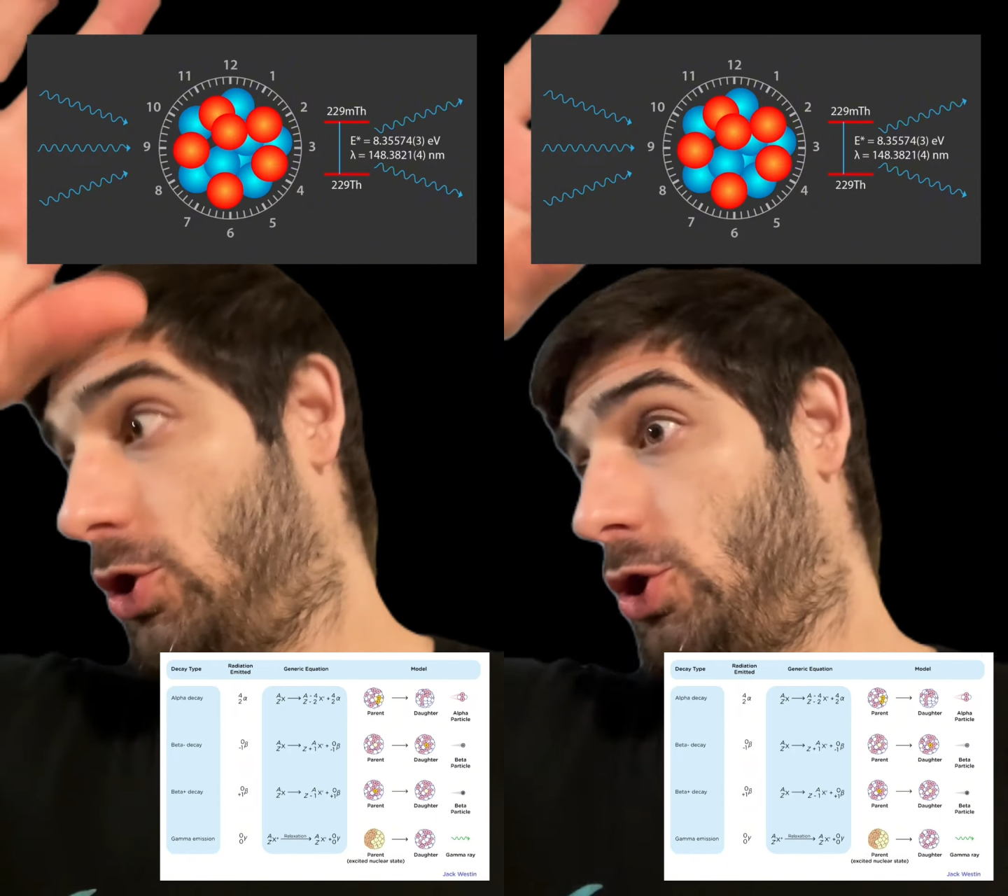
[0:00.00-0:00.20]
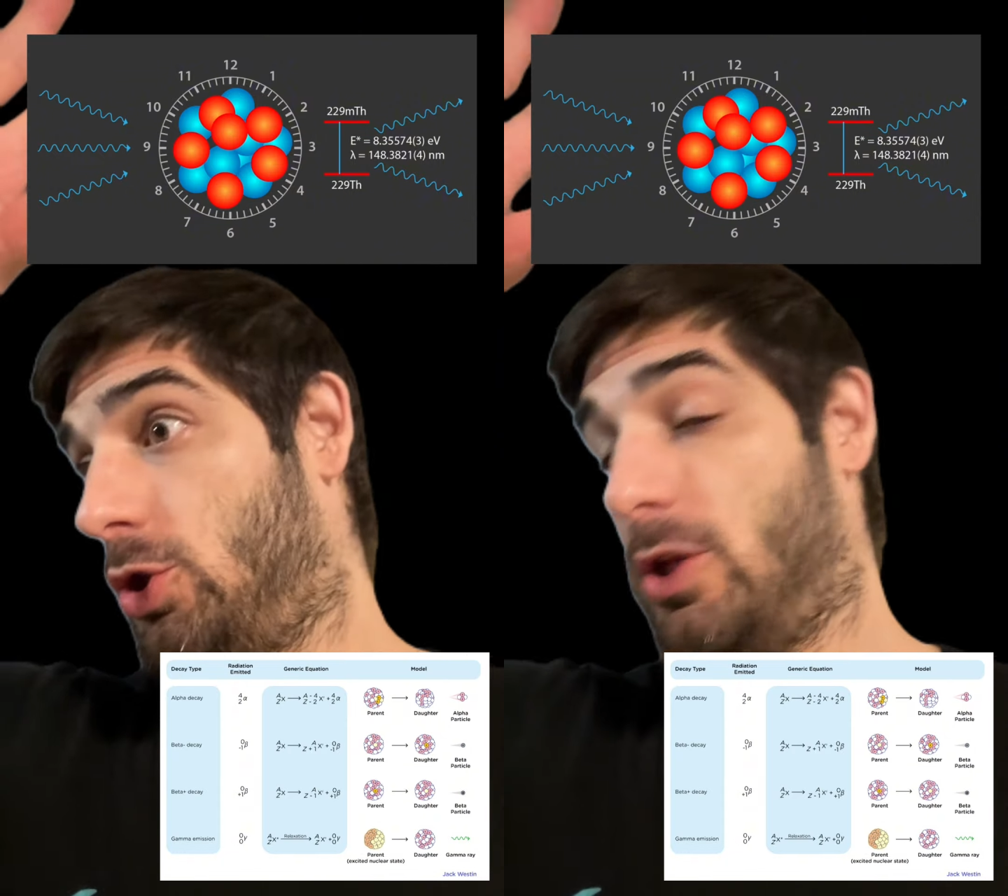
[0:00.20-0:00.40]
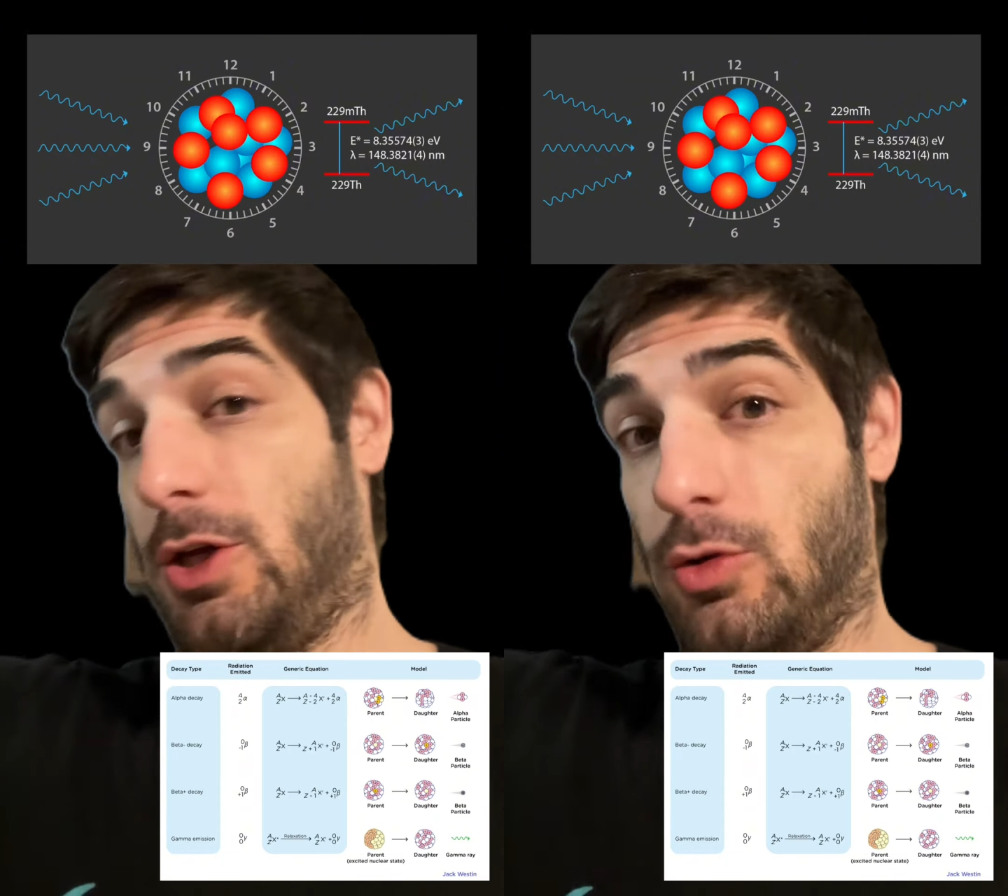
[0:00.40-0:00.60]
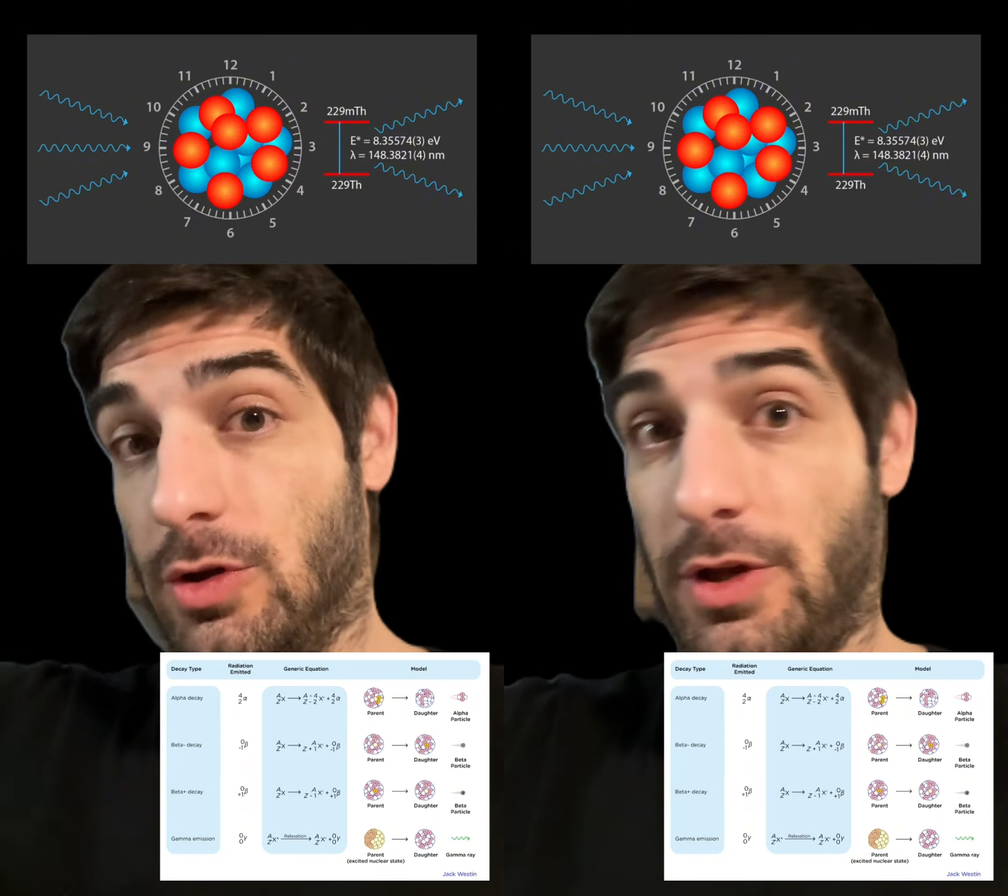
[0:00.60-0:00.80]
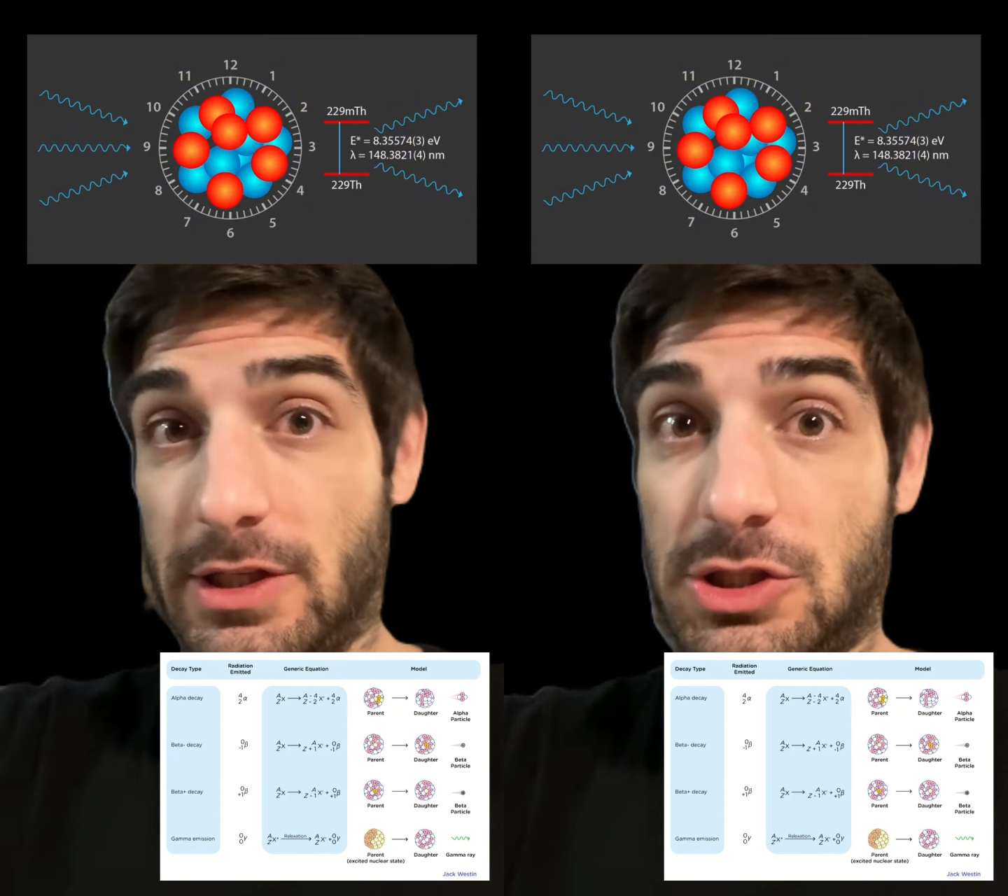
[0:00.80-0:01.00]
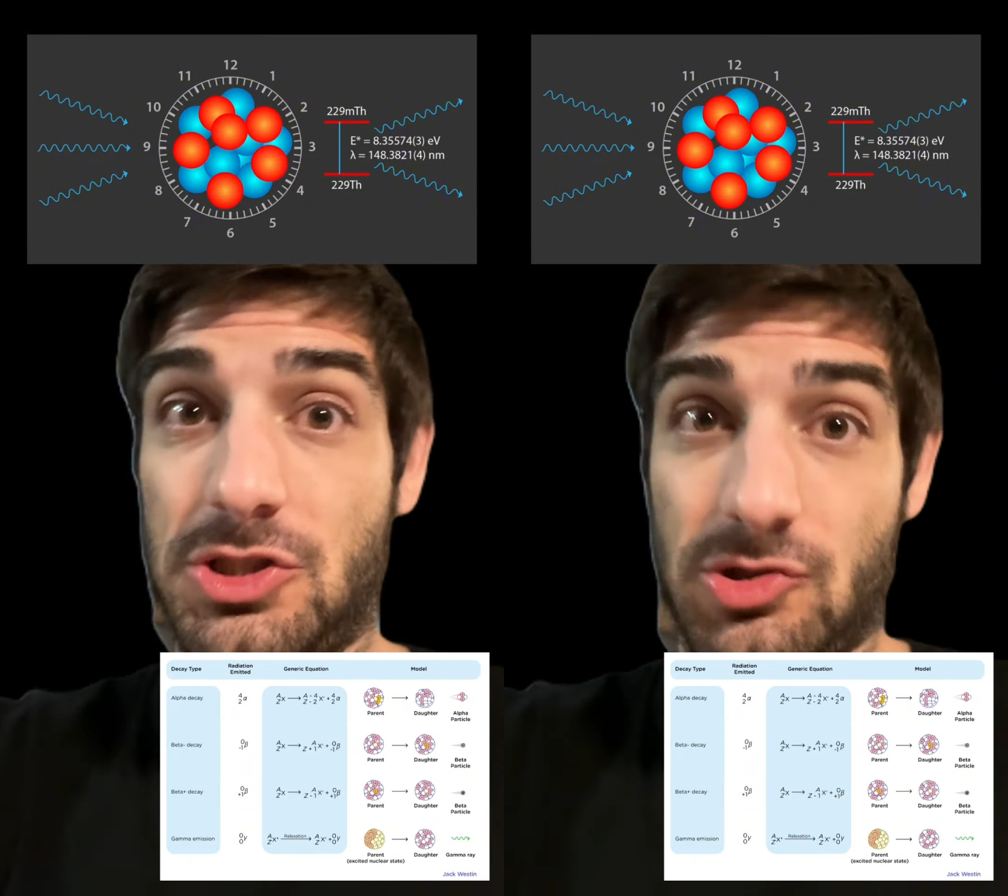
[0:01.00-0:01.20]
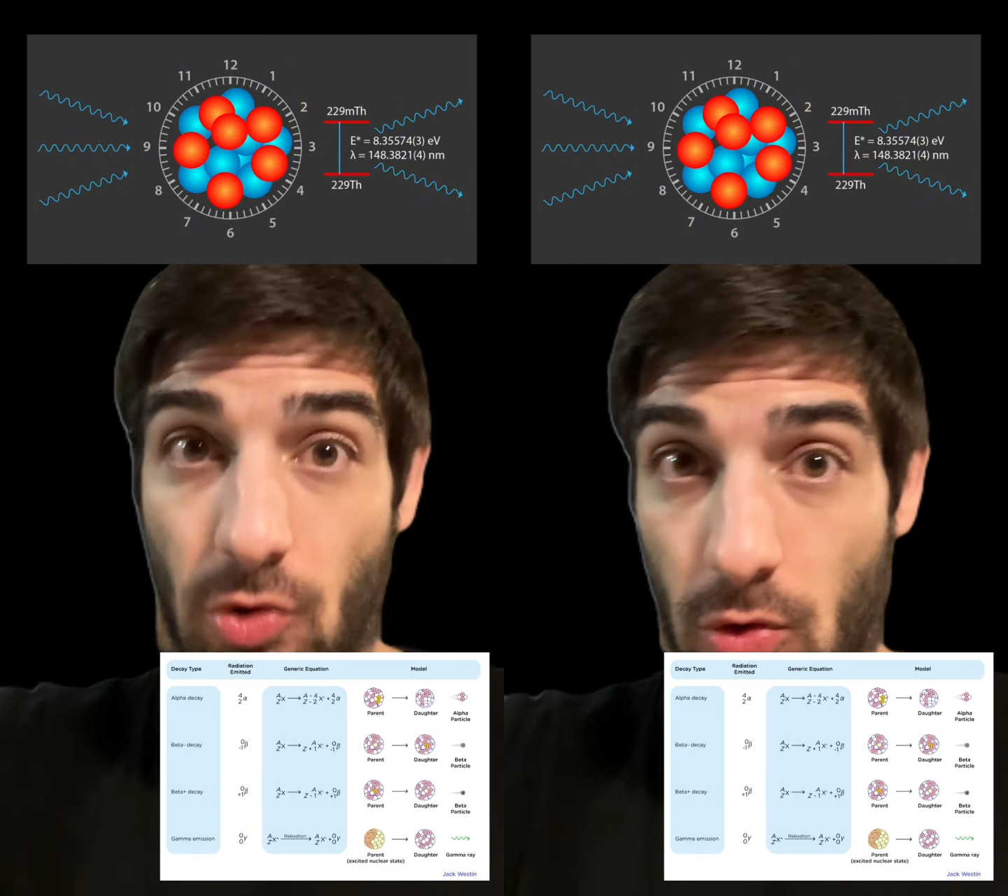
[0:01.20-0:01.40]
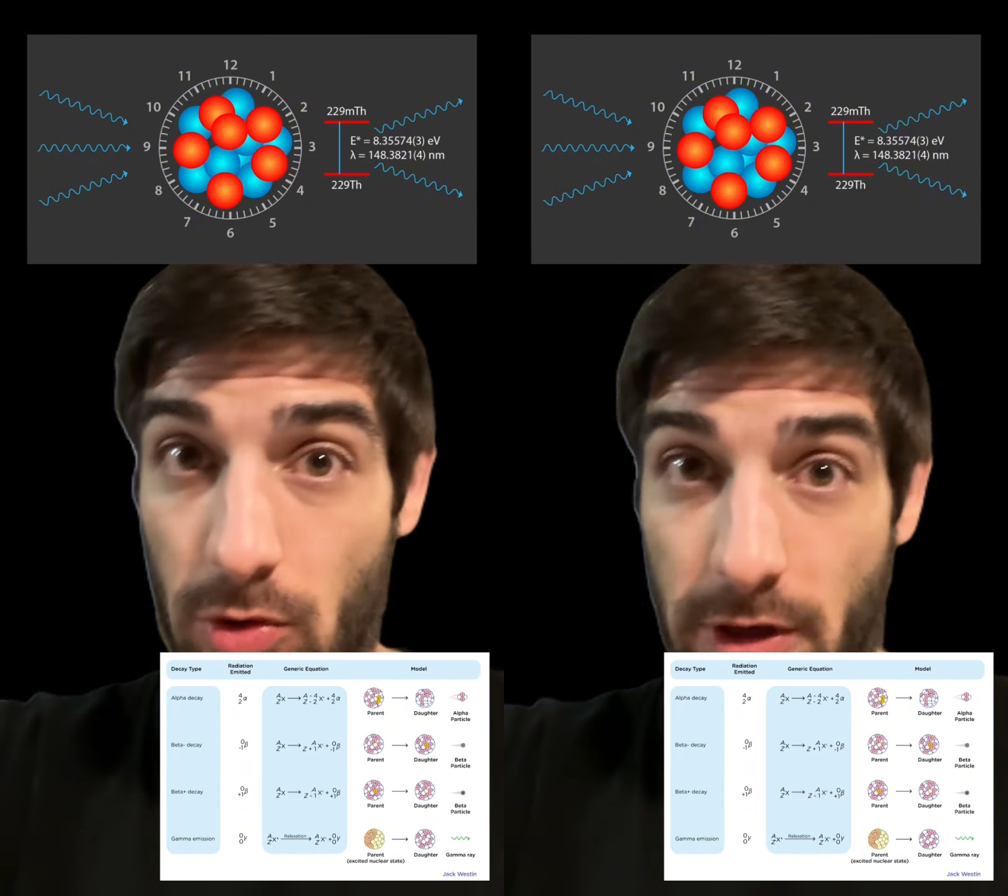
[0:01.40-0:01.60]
that you can like store